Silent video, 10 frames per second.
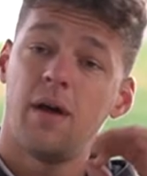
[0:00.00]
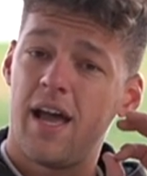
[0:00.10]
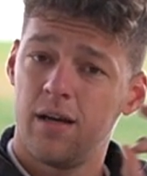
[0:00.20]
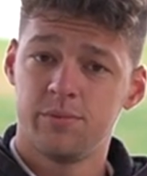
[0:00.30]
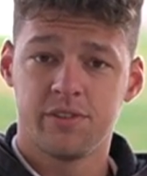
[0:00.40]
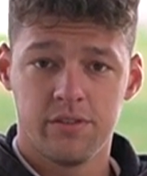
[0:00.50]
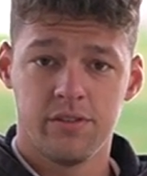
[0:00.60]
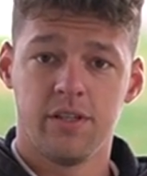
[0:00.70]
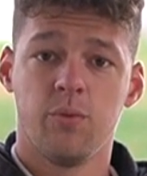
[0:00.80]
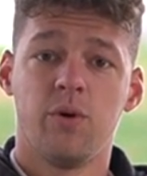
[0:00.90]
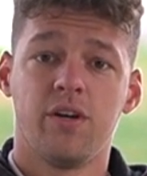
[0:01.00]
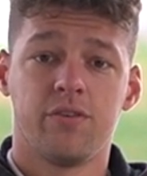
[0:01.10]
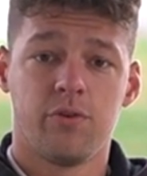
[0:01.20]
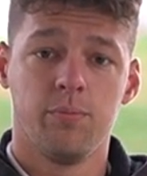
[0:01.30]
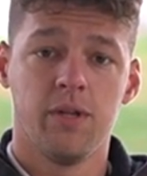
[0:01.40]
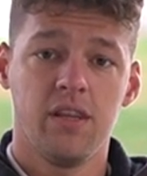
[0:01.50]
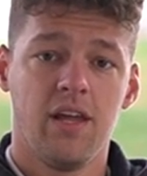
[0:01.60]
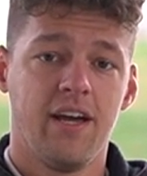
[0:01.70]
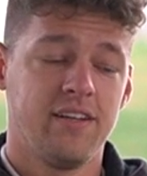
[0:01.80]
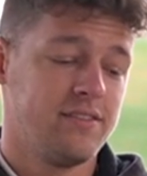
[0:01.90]
Absolutely wonderful
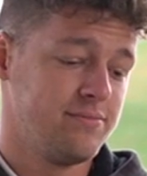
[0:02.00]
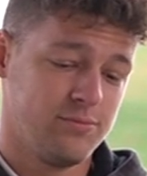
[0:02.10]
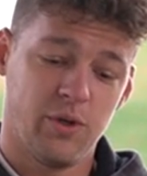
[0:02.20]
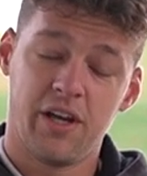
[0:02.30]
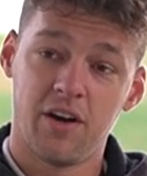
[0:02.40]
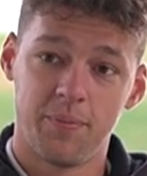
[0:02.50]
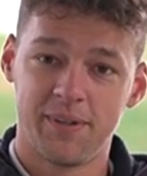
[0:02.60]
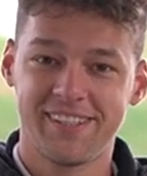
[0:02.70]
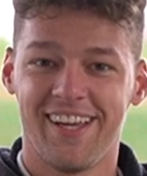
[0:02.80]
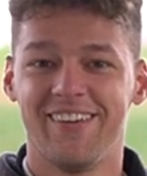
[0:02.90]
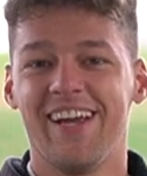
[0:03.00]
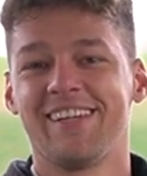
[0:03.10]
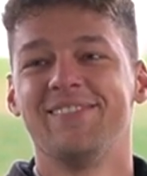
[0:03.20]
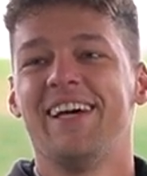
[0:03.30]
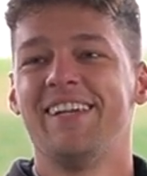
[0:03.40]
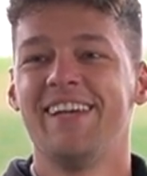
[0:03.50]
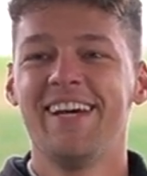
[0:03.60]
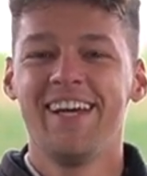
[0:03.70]
bloodline, and 100% recommend.